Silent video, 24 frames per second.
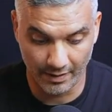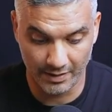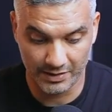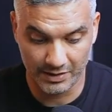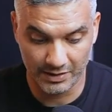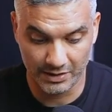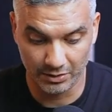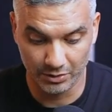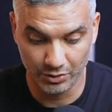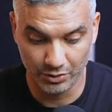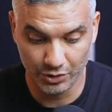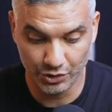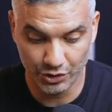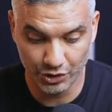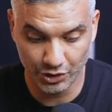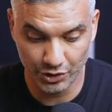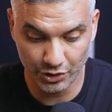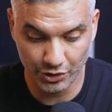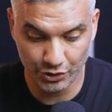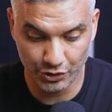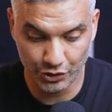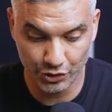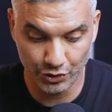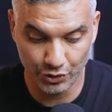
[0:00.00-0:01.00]

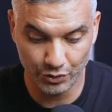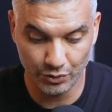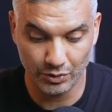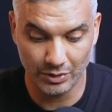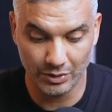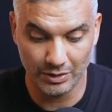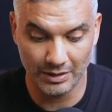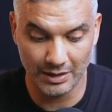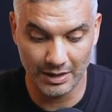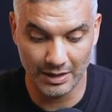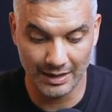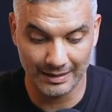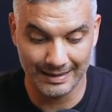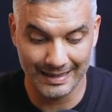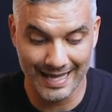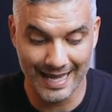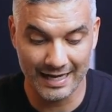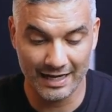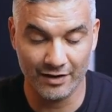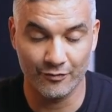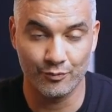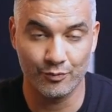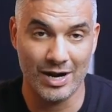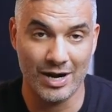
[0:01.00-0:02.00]
solution to a
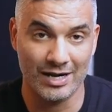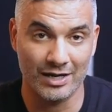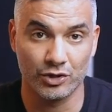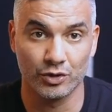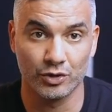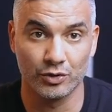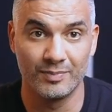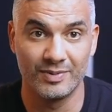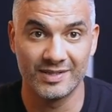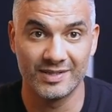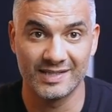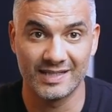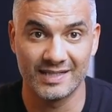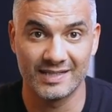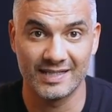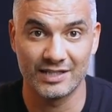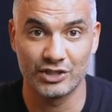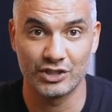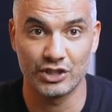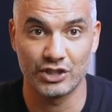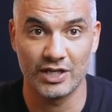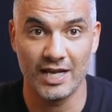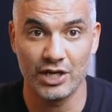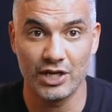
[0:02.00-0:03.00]
lack of practical business
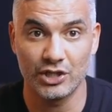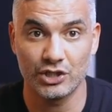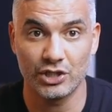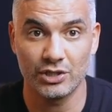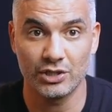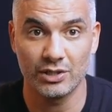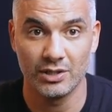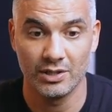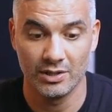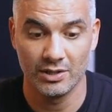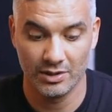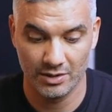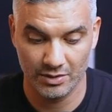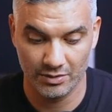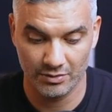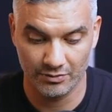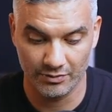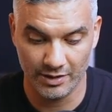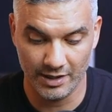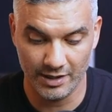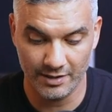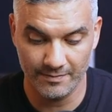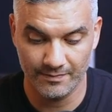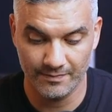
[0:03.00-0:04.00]
education,
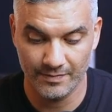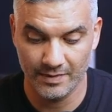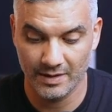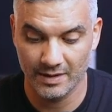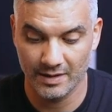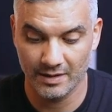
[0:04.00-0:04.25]
right?